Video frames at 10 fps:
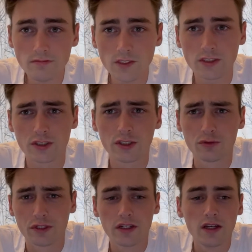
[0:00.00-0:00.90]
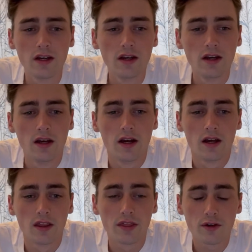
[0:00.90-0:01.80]
Excuse me.
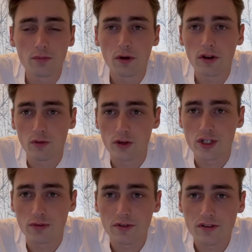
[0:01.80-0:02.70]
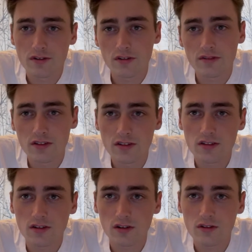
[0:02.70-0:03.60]
Third-party reshipping services
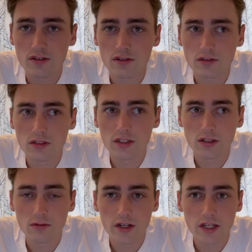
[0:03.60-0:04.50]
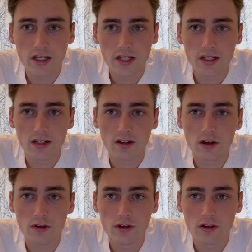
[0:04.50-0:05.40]
are also a good way to get
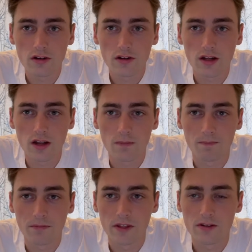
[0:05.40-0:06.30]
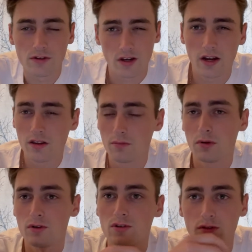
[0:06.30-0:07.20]
Goyard. These are kind of the
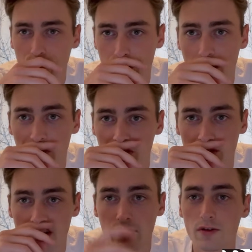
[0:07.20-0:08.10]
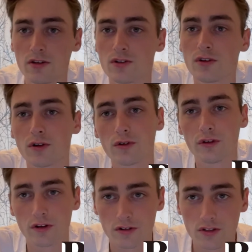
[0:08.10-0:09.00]
personal shoppers that I mentioned
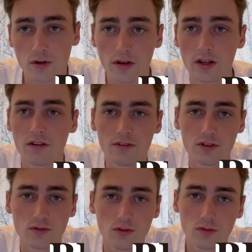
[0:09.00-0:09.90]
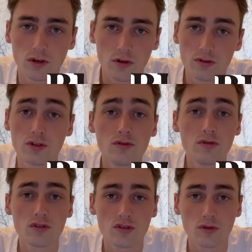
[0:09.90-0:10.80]
earlier. So an individual will go to
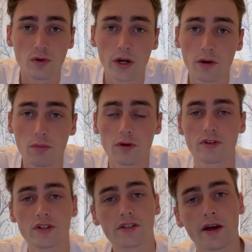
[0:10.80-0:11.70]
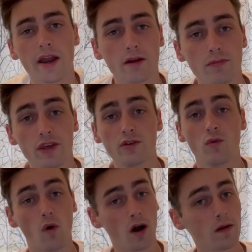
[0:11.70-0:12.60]
the store and purchase the item that you
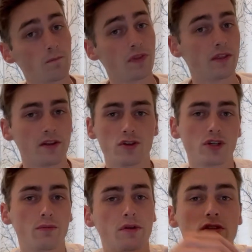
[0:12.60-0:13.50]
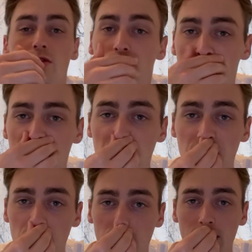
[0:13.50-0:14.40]
want and then ship it to you. This
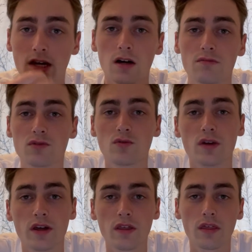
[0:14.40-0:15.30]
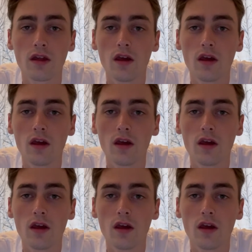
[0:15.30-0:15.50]
usually comes with